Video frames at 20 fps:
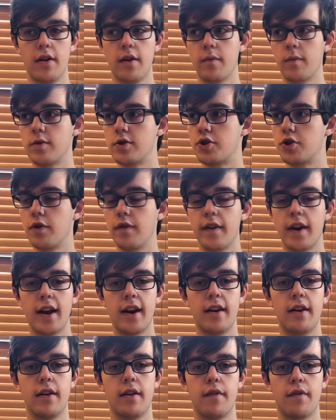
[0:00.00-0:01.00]

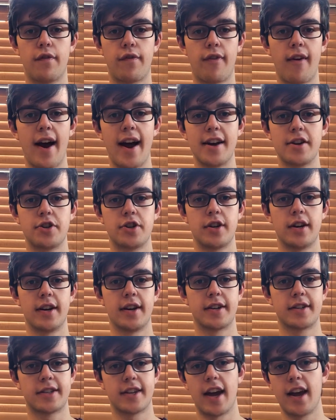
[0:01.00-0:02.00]
rejuvenated and fresh and
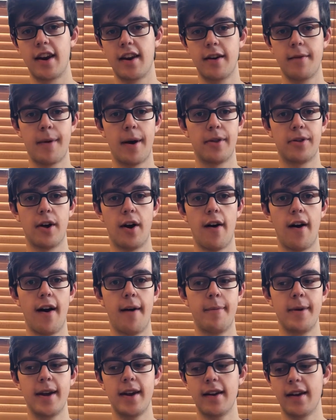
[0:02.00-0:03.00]
excited about the
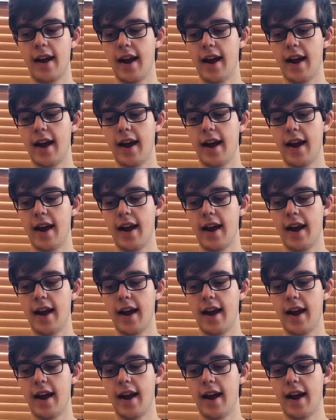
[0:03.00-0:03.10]
hobby.